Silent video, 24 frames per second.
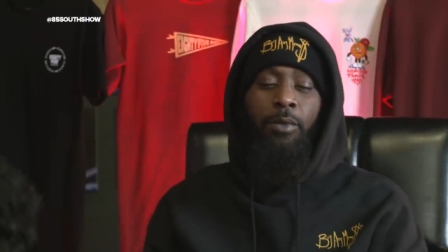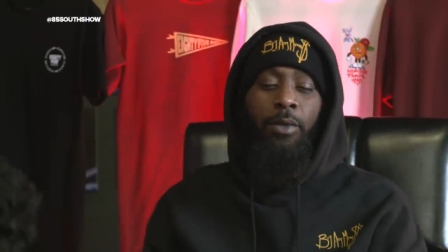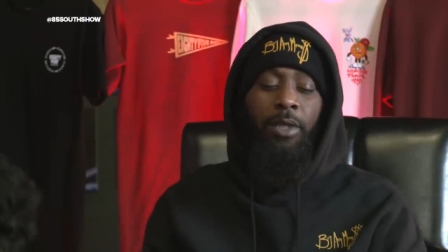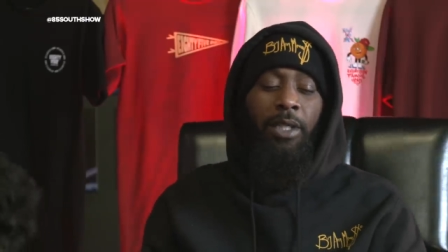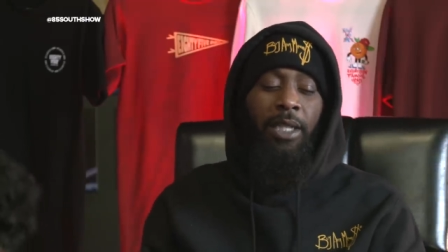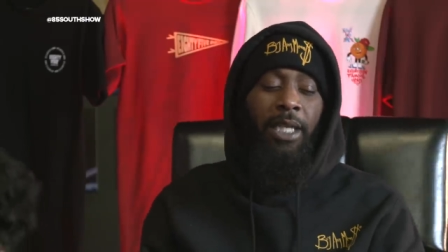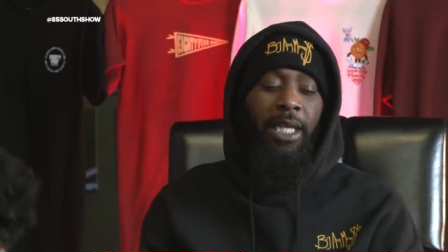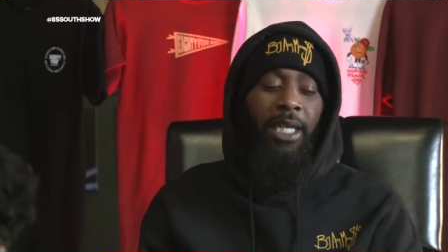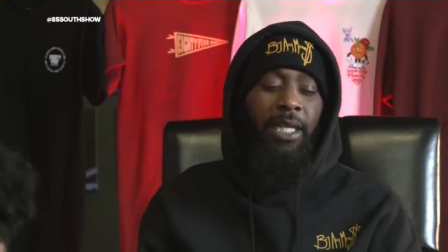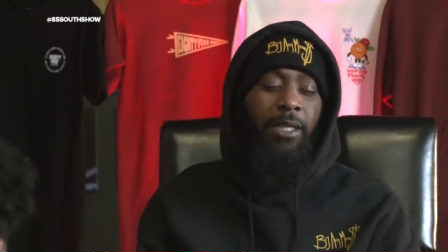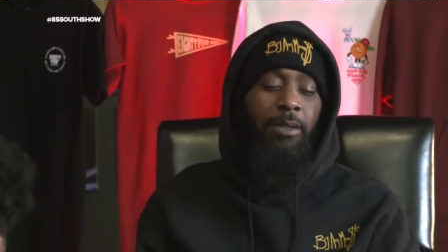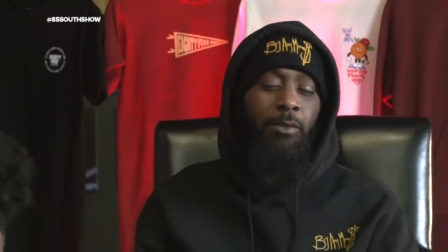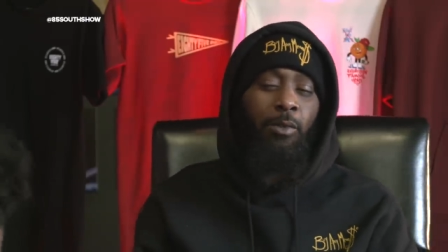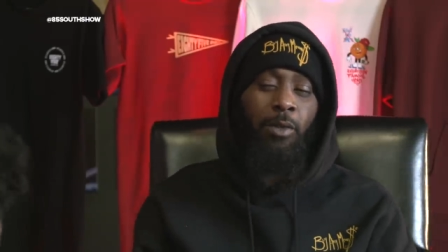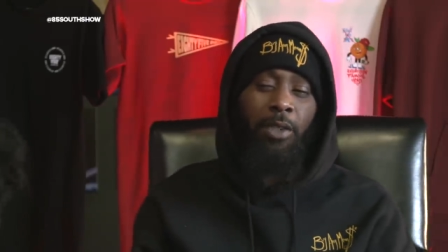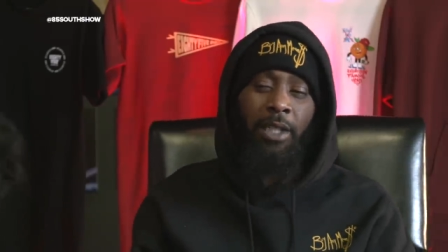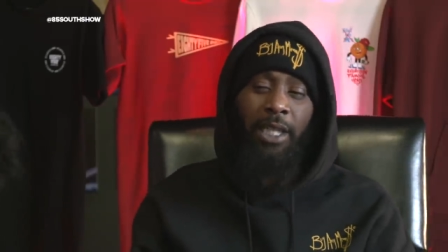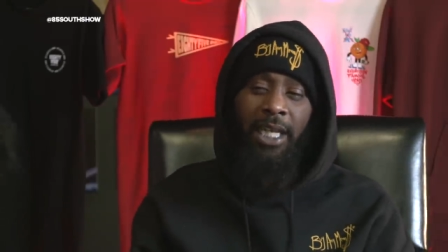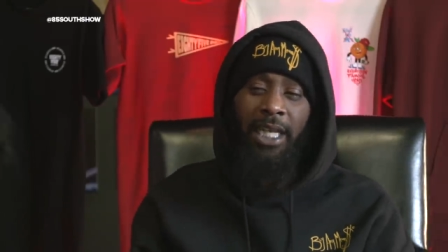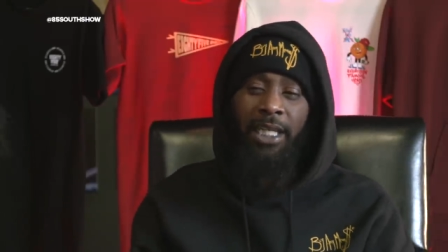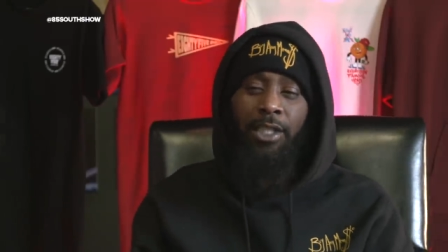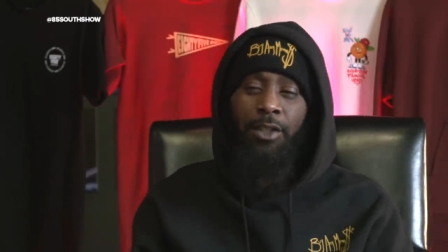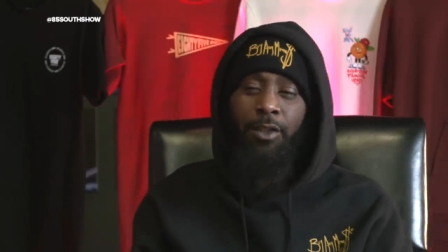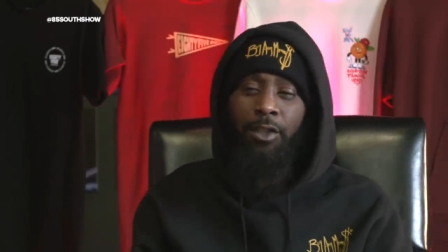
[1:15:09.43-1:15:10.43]
We got we
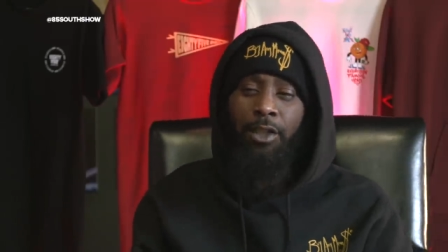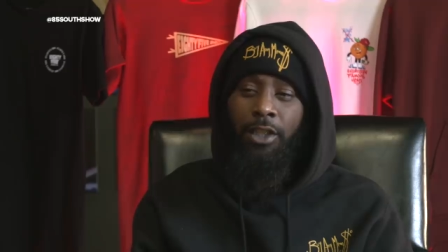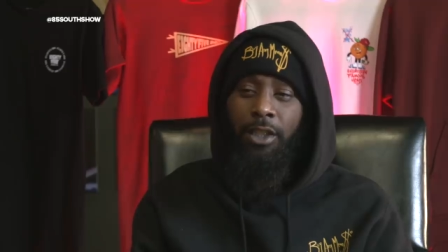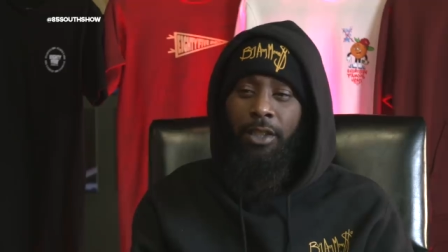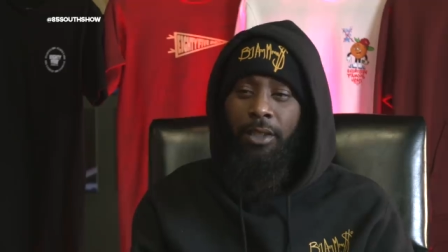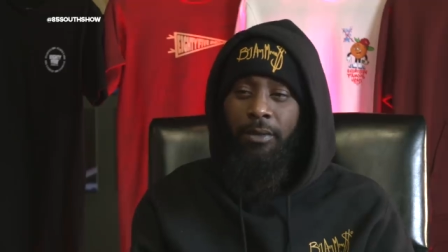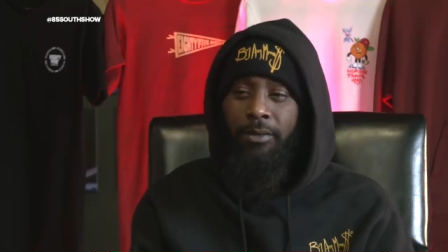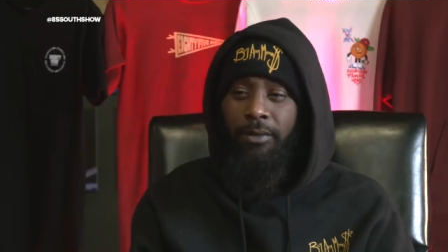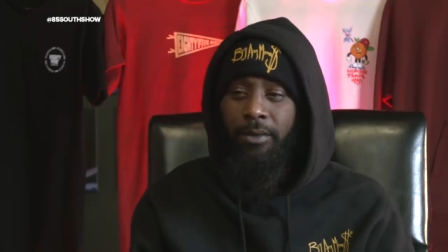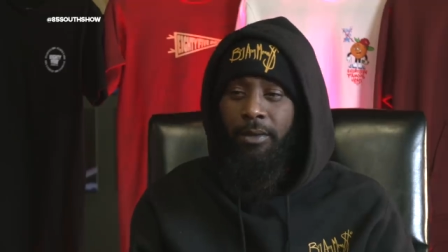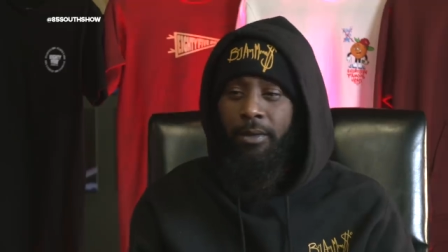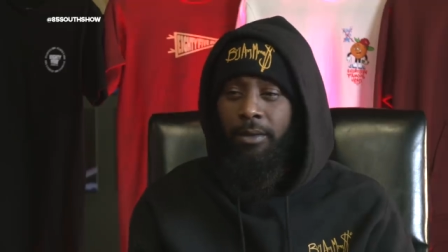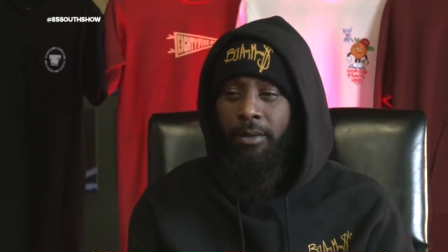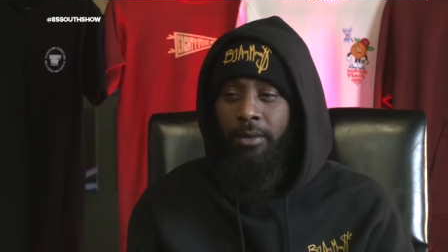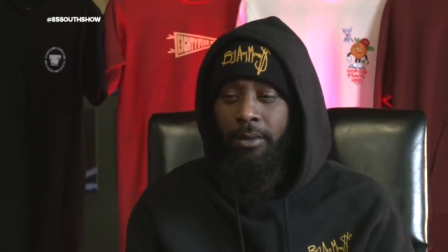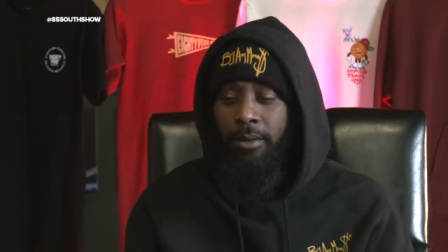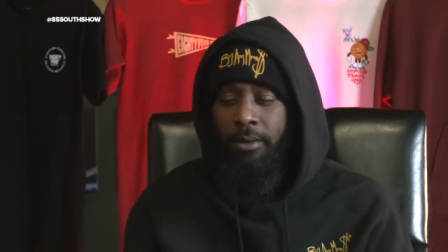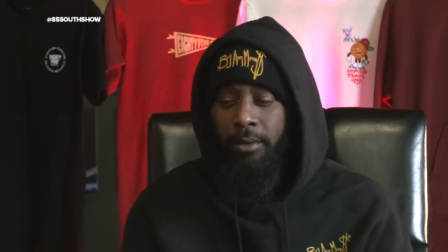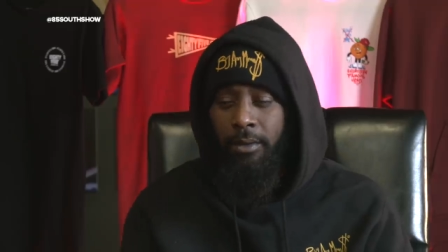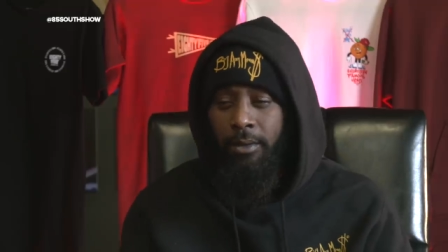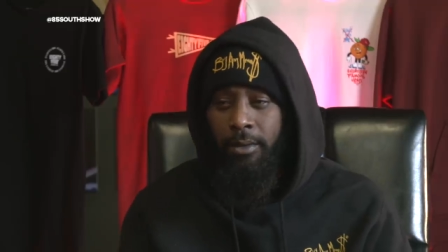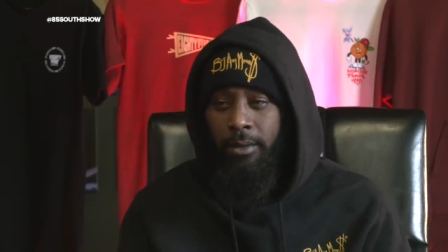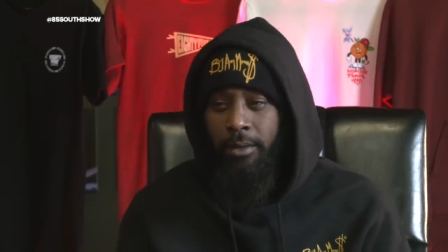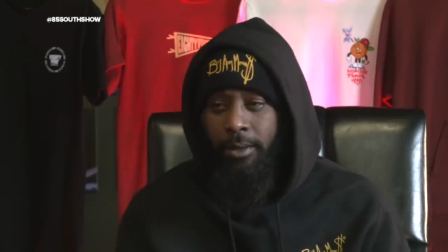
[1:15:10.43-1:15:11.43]
got you covered. Yeah,
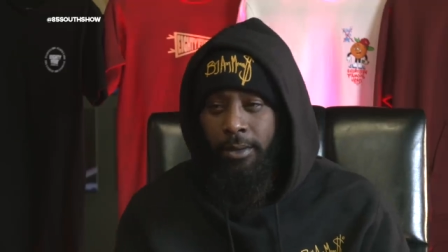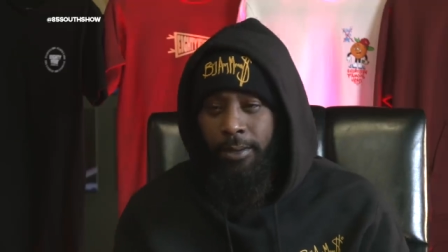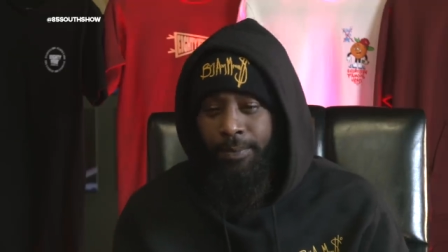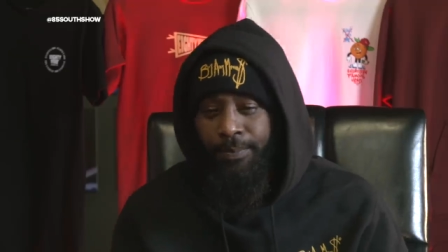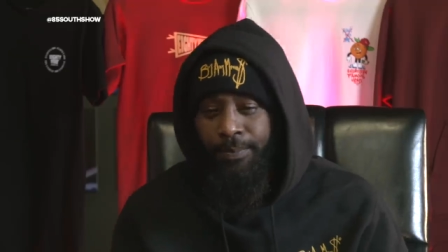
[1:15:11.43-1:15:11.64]
we get